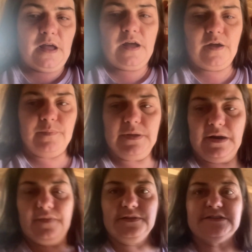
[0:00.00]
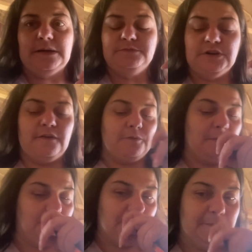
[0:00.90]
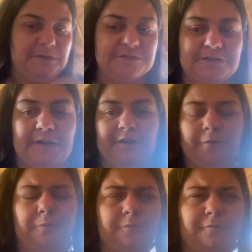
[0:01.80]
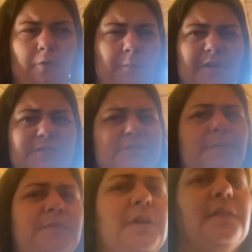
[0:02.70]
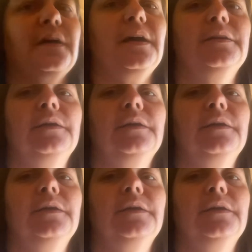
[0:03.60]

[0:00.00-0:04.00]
I've been at the same job for about three months now, four months, something like that.